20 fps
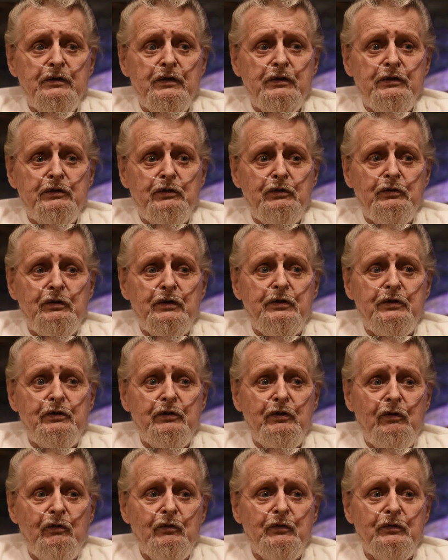You can do it in
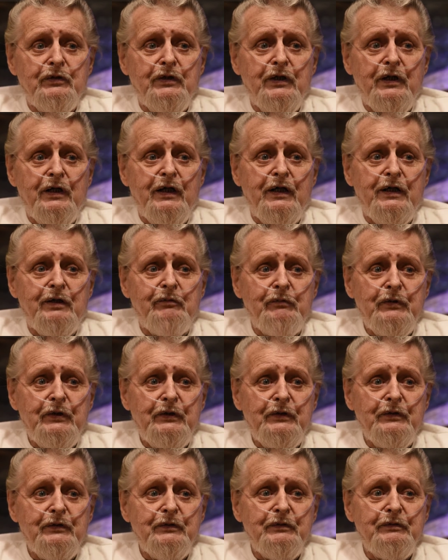your own time, you
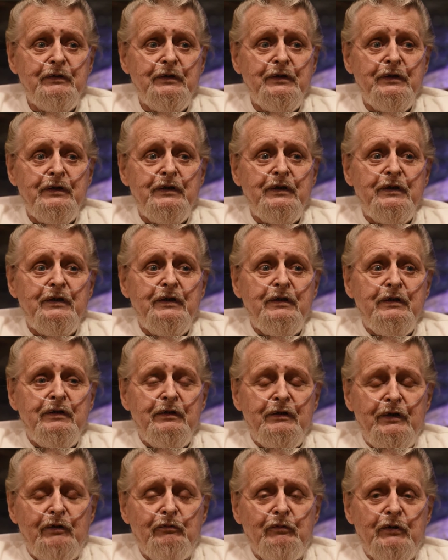know.
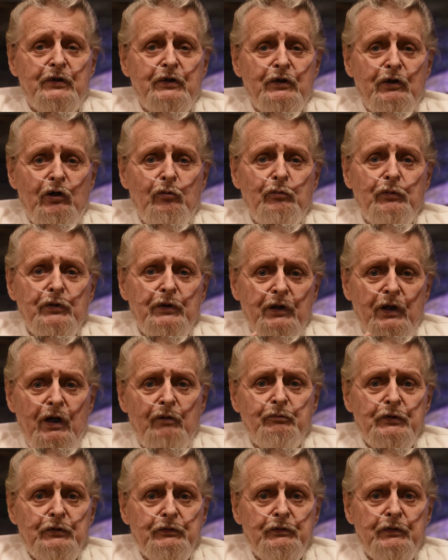Then when you open it
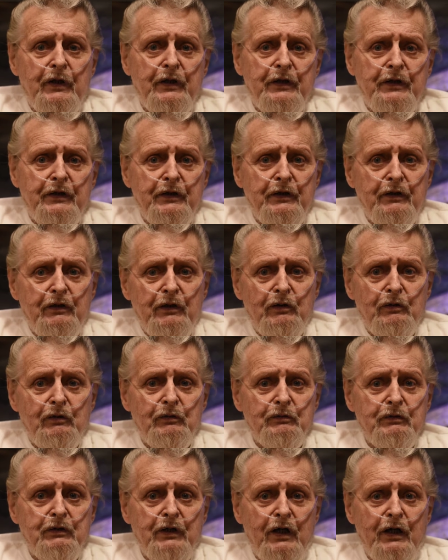up, it's ready to go.
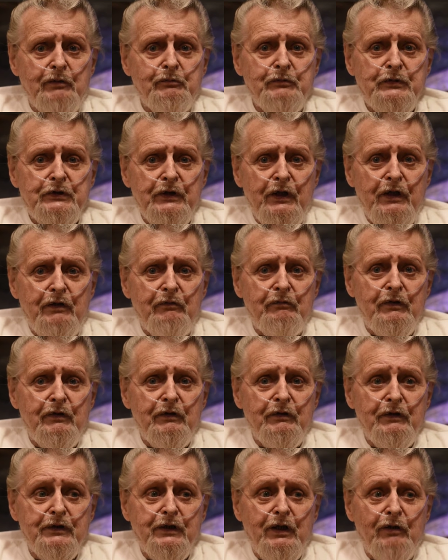Time saver.
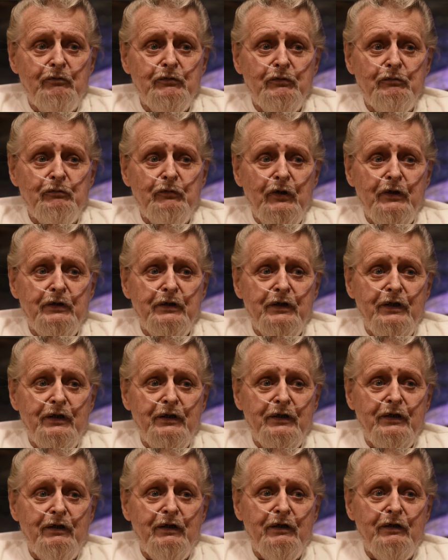It comes from working on
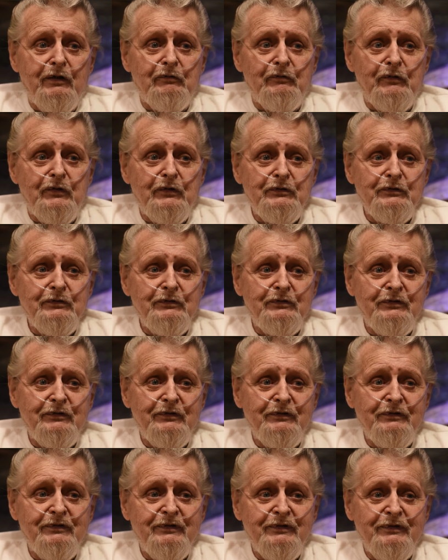a garment.
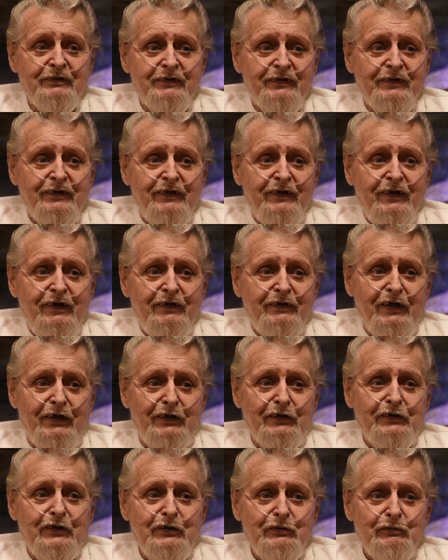None
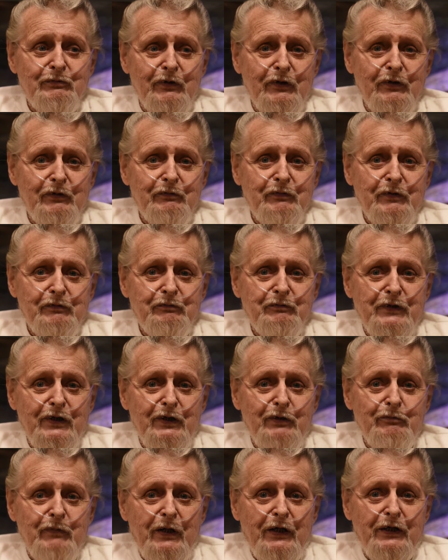of this work
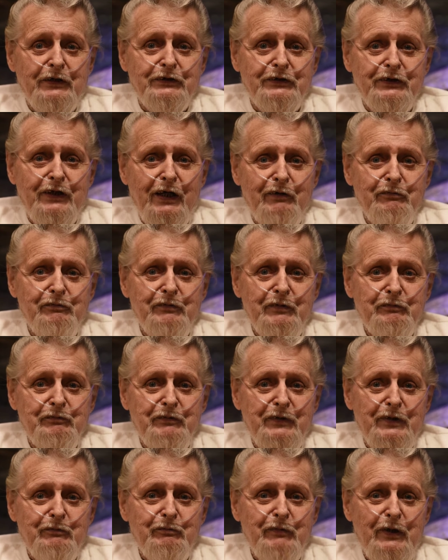15 minutes and take a
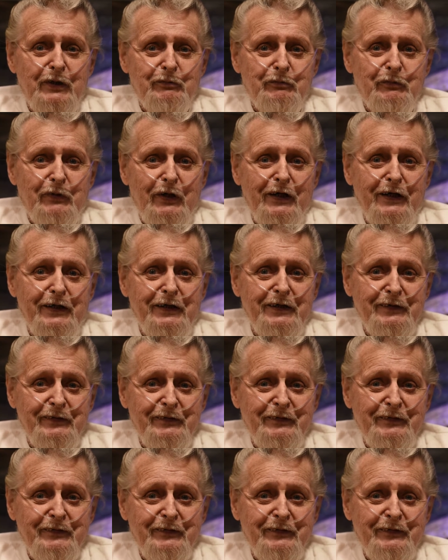15-minute break.